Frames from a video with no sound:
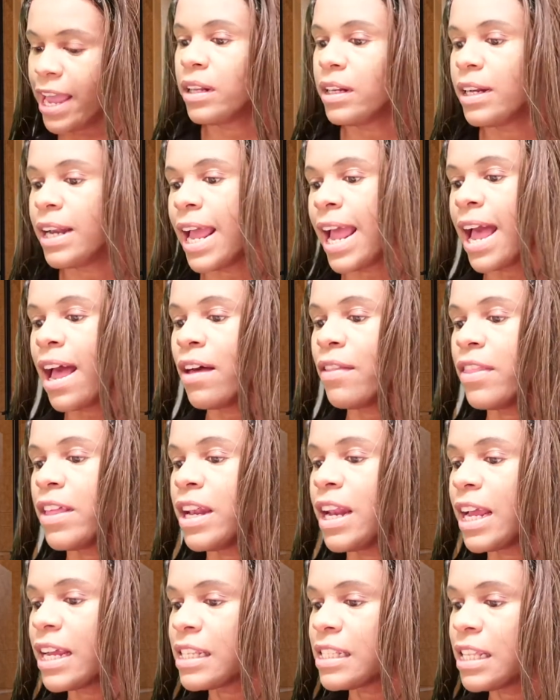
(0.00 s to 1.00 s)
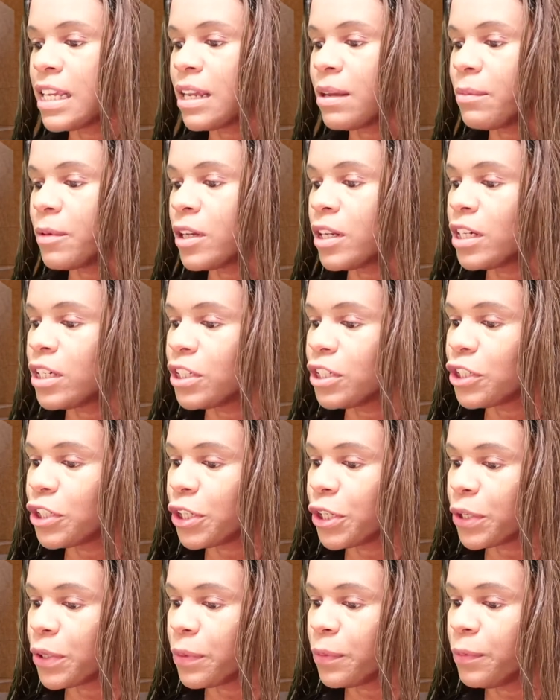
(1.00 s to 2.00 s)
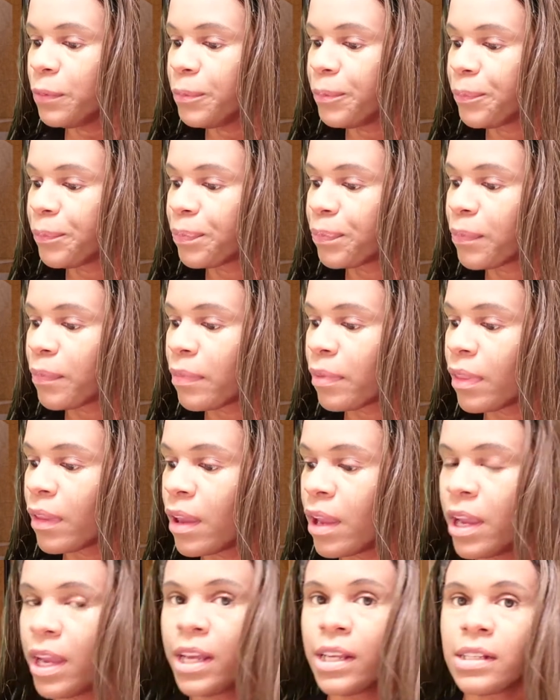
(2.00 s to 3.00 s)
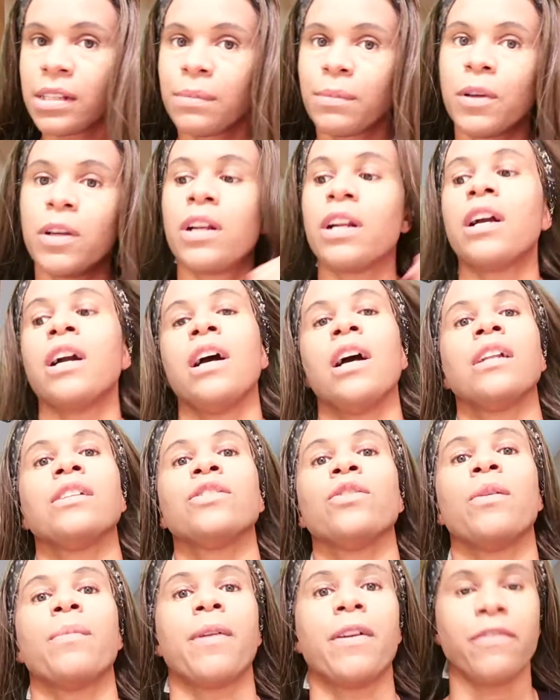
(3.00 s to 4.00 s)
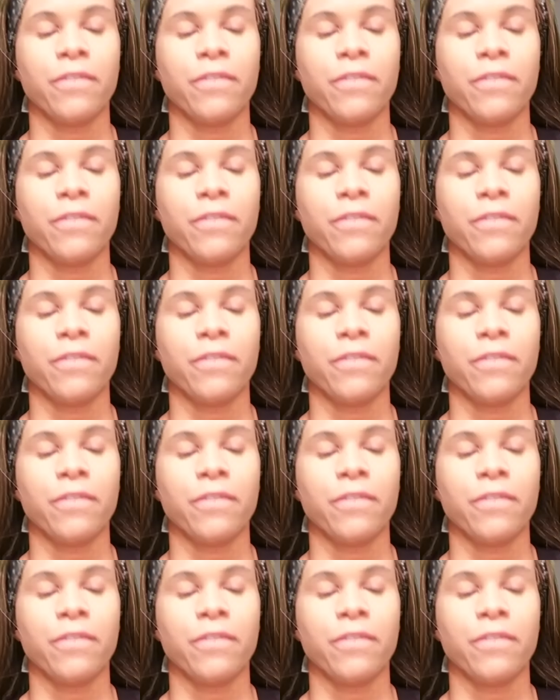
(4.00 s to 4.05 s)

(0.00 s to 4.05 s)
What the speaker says: Now, the next thing I'm gonna do is I'm gonna contour my